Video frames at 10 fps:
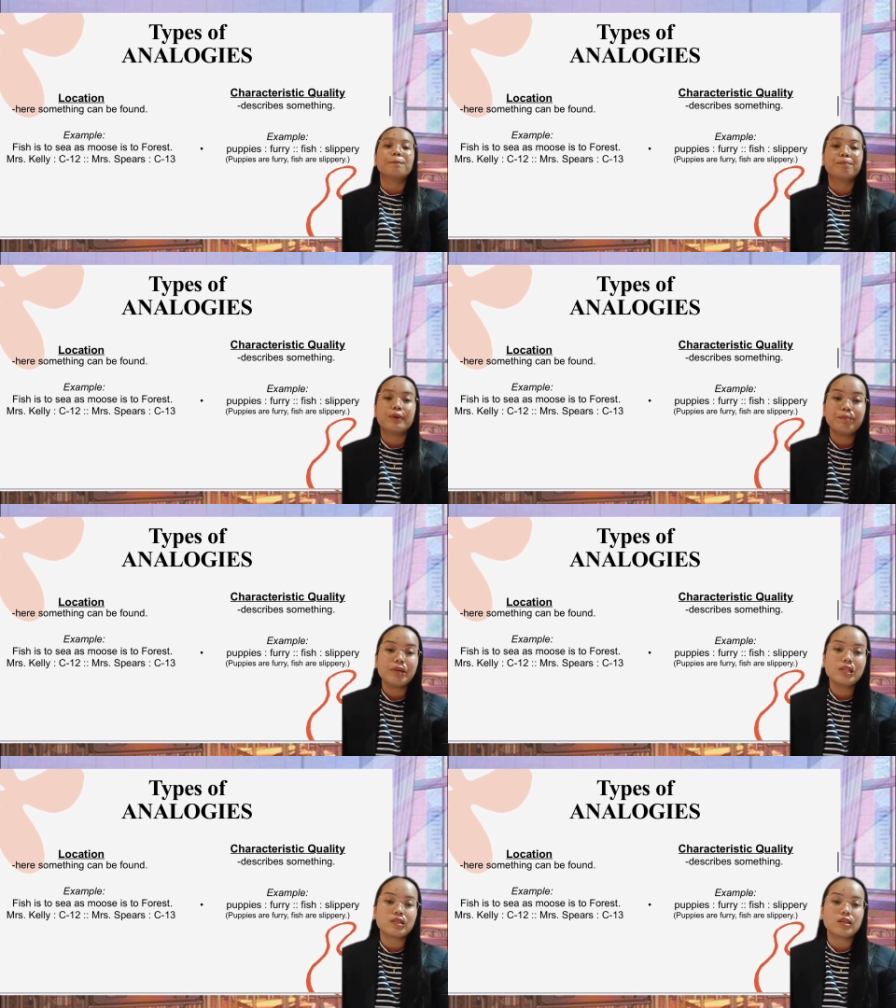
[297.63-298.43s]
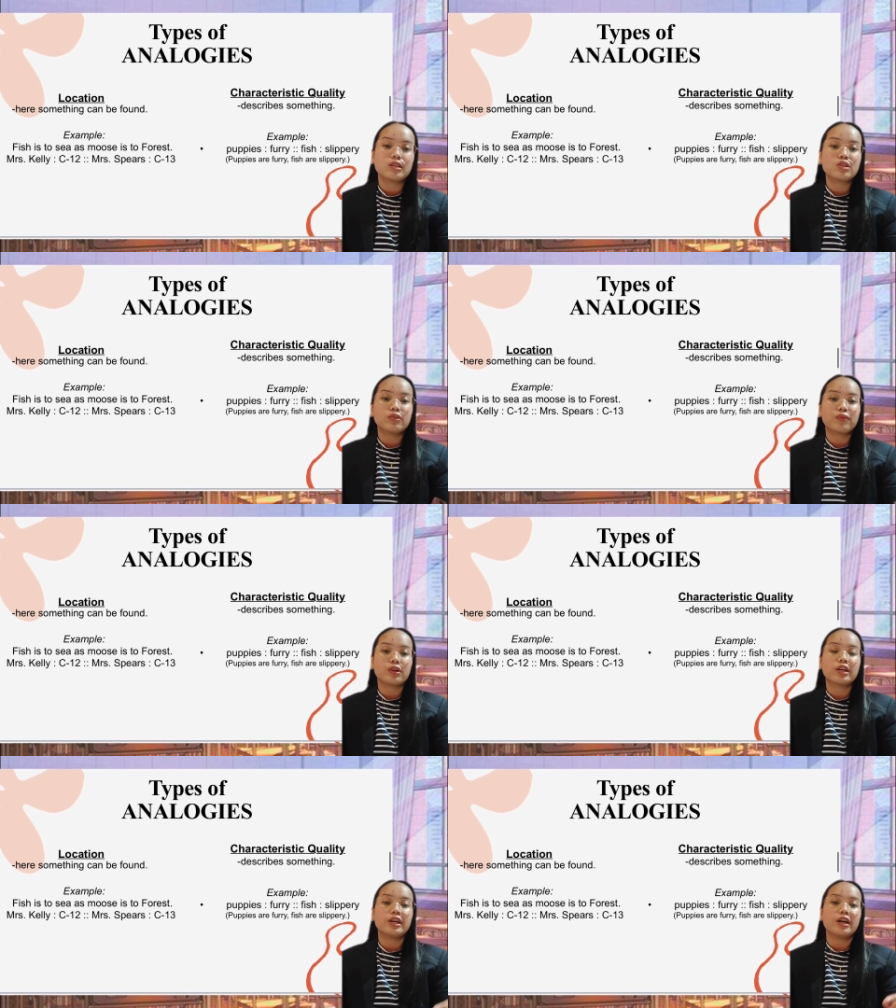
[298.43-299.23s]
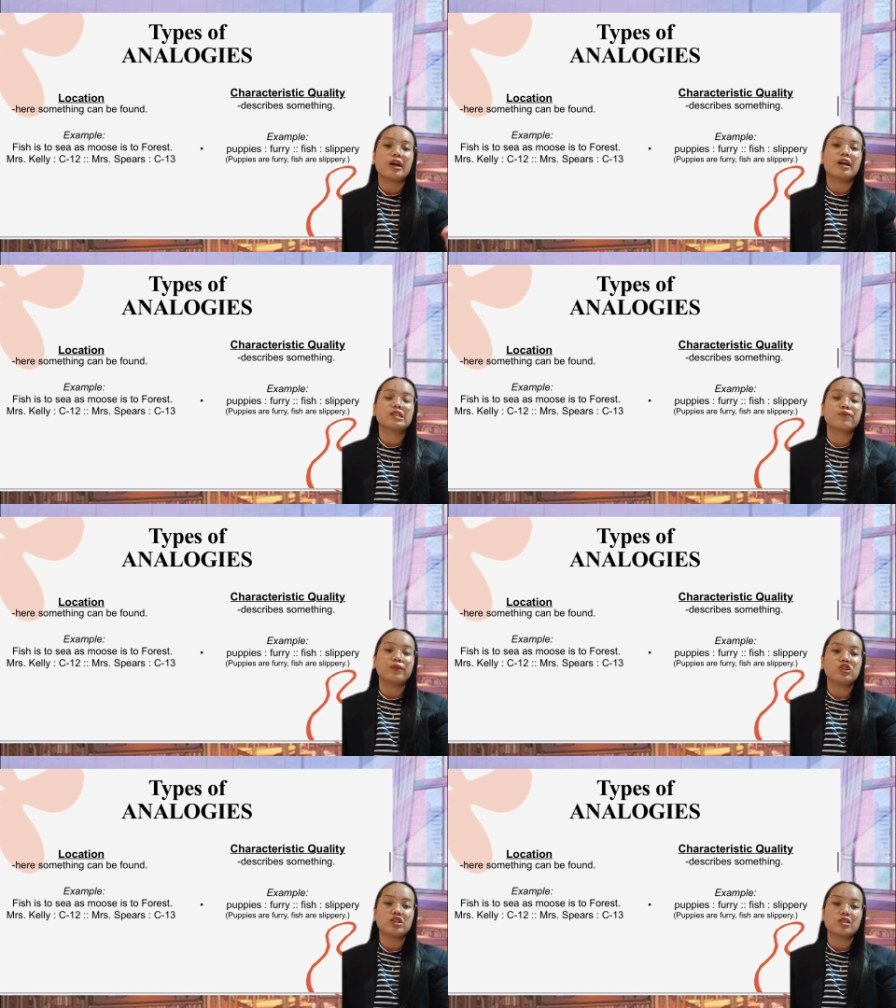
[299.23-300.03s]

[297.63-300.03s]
Puppies is to furry as fish